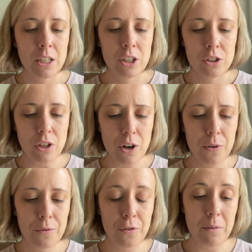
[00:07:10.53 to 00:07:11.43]

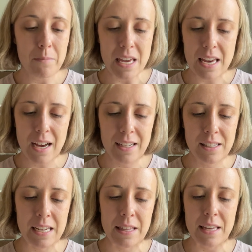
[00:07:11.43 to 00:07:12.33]
So for me, I
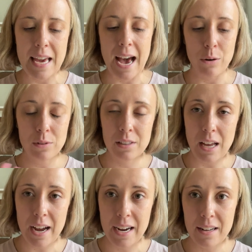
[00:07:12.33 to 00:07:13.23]
see the
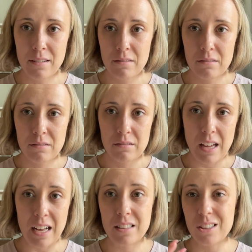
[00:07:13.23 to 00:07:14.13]
outside
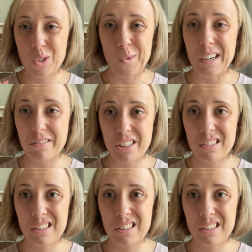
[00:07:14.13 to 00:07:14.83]
as the square root.